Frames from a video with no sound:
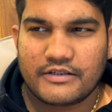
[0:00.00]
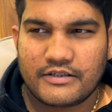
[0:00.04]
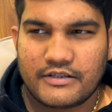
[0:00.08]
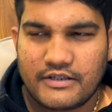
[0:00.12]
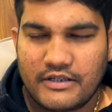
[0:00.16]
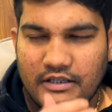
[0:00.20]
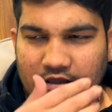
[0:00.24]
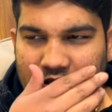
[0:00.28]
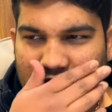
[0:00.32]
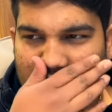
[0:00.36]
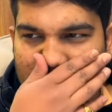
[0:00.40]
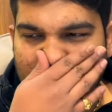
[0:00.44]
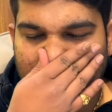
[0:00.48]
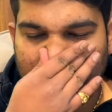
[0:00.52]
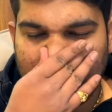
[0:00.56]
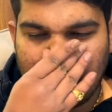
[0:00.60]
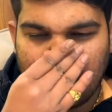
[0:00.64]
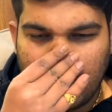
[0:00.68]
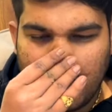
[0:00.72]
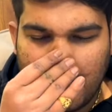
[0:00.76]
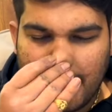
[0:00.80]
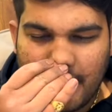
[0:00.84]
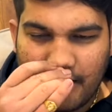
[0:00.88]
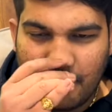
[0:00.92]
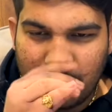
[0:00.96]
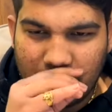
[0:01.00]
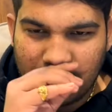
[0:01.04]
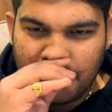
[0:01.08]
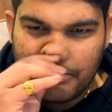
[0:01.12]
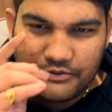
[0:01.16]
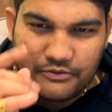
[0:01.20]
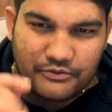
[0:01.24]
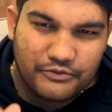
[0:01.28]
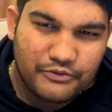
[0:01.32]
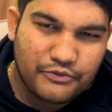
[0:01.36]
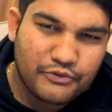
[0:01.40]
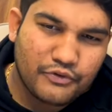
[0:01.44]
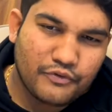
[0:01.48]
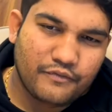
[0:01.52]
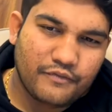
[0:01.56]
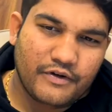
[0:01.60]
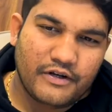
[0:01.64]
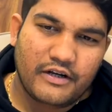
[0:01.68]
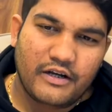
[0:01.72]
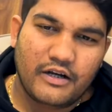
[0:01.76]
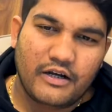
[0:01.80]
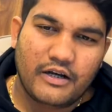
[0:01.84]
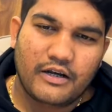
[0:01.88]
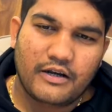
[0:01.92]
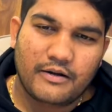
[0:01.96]
See, they are difficult to you. You
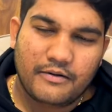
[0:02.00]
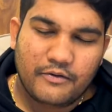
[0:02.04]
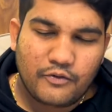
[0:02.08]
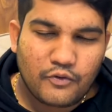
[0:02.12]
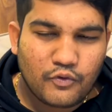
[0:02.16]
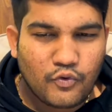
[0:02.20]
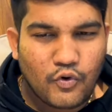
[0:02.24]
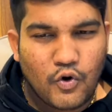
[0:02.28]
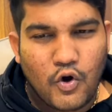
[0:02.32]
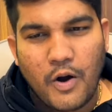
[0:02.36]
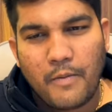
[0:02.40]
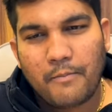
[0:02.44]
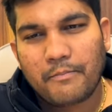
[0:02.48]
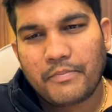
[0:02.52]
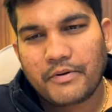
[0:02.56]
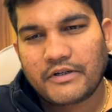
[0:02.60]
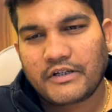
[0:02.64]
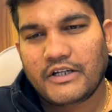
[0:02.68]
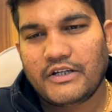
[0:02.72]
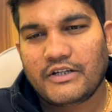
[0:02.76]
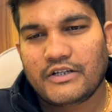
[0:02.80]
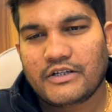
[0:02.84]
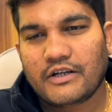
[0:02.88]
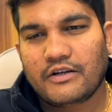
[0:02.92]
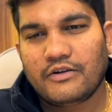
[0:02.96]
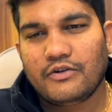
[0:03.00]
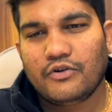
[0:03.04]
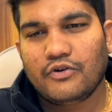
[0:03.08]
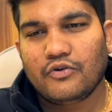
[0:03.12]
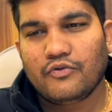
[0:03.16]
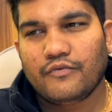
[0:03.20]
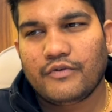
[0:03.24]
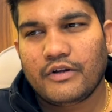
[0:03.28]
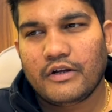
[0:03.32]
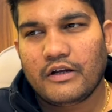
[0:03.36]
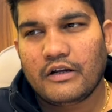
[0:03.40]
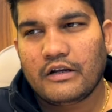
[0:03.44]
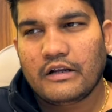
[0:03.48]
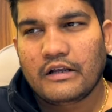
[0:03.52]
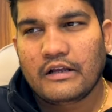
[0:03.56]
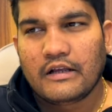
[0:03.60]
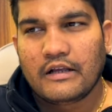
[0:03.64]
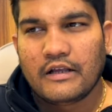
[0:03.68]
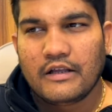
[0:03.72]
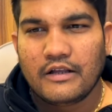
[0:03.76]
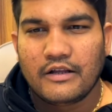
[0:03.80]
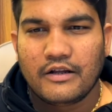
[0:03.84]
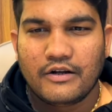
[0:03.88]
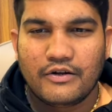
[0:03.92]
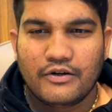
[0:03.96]
will do competition. You will
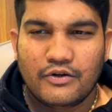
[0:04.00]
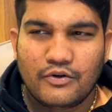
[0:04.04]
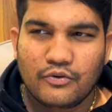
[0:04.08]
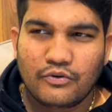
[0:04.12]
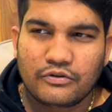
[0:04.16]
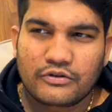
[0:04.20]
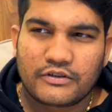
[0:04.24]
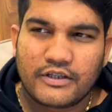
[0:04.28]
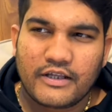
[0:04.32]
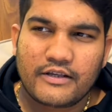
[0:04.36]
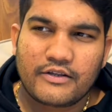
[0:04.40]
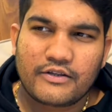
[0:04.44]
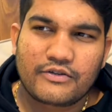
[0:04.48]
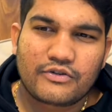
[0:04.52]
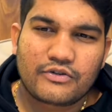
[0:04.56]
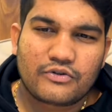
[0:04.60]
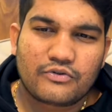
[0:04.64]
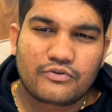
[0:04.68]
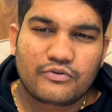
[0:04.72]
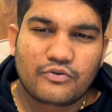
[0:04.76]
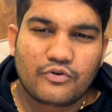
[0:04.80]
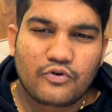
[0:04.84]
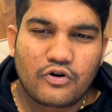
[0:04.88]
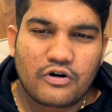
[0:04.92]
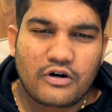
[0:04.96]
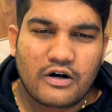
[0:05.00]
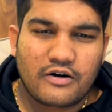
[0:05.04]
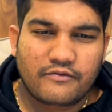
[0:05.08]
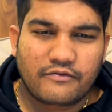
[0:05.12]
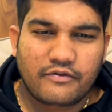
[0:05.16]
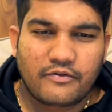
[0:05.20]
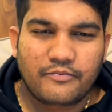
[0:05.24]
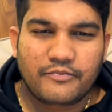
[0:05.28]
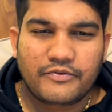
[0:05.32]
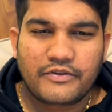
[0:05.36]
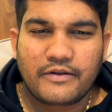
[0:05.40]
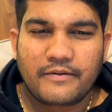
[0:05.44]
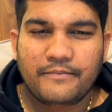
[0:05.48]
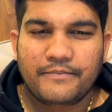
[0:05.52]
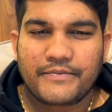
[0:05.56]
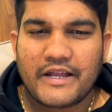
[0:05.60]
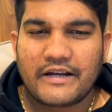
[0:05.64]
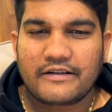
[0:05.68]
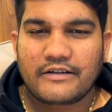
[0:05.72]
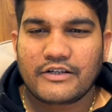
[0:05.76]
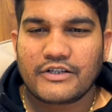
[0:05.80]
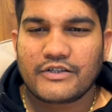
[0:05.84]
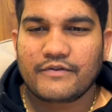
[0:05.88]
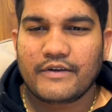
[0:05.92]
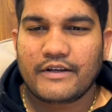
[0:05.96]
do things to go above them.
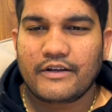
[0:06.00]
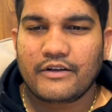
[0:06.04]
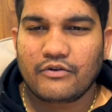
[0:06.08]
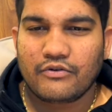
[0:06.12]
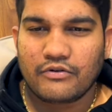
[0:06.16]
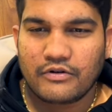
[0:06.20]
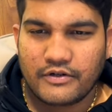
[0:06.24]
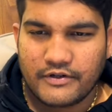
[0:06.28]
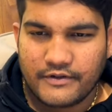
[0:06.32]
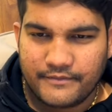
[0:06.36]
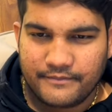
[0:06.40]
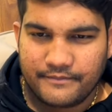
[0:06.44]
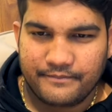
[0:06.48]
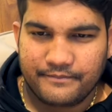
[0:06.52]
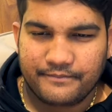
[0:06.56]
That is very good.